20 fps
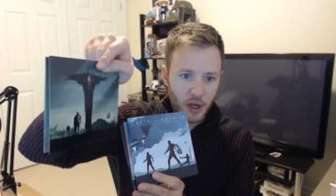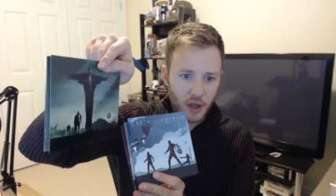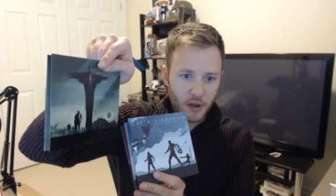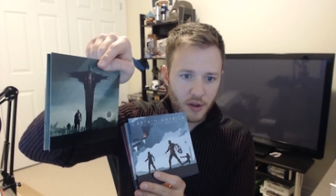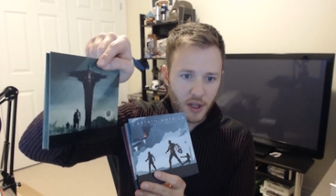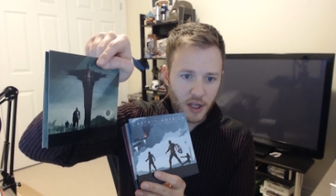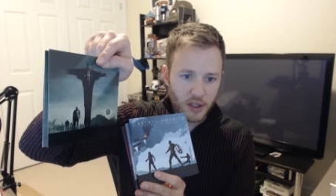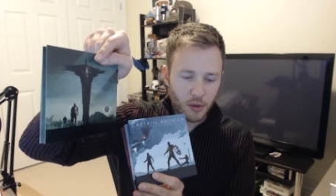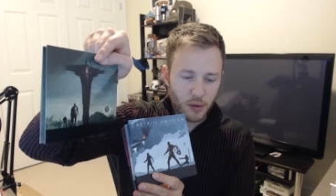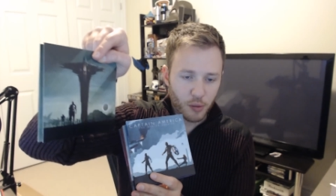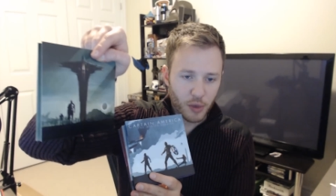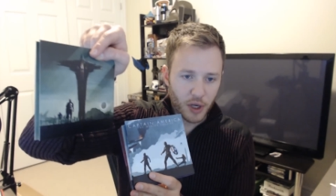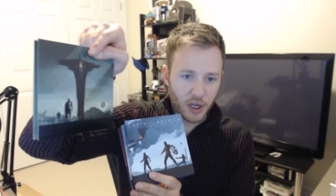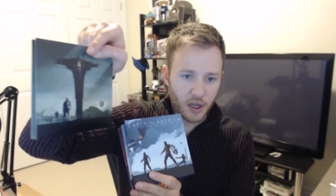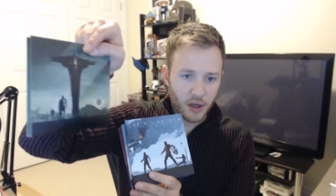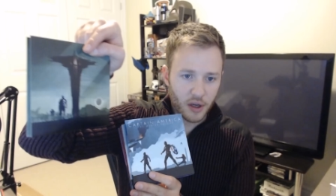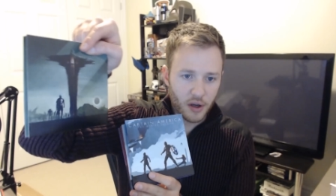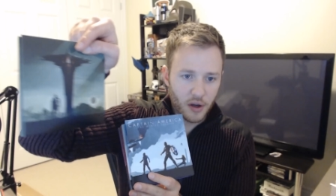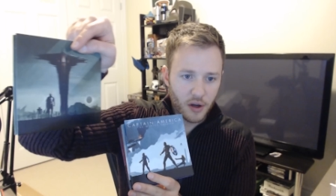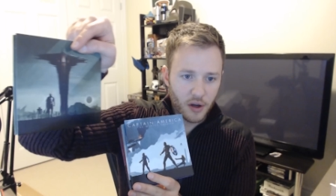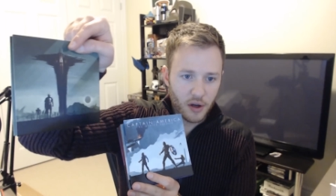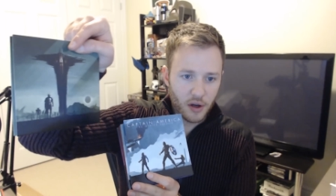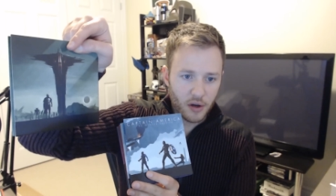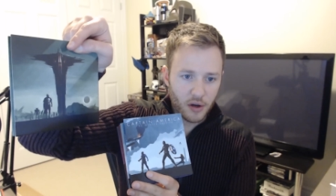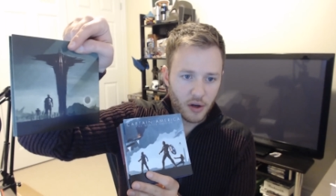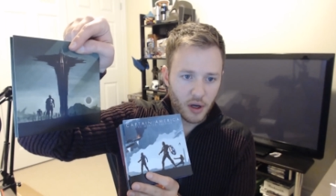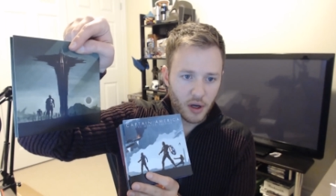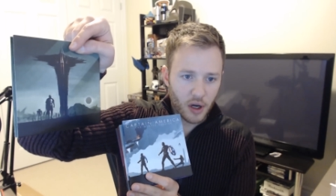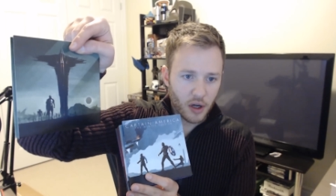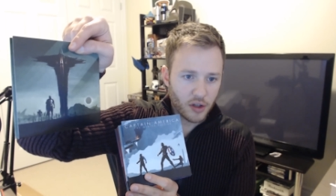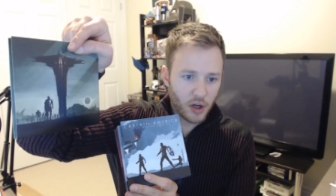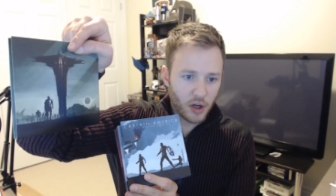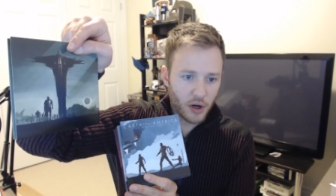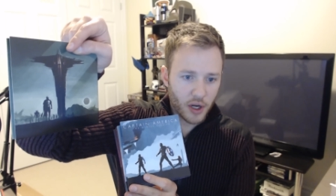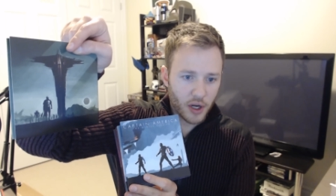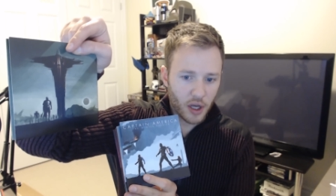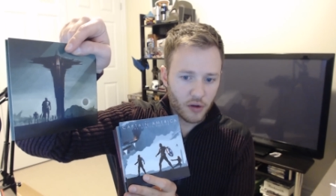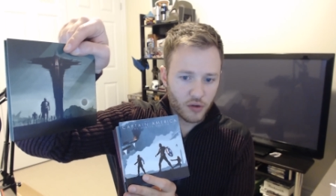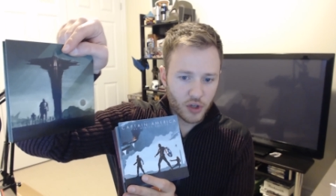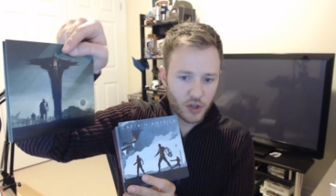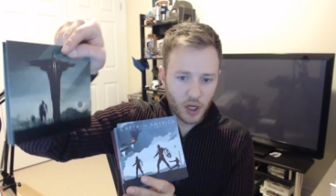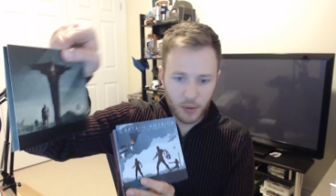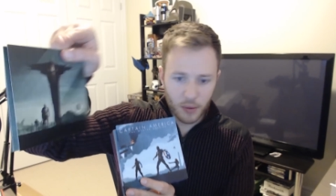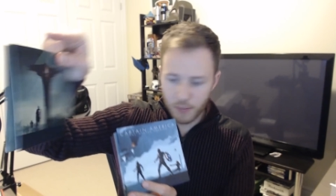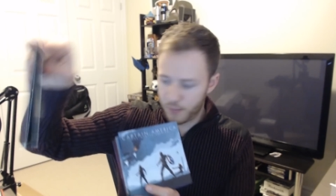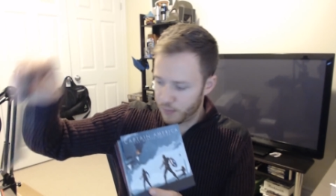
That's the big uh, Dark Elf ship.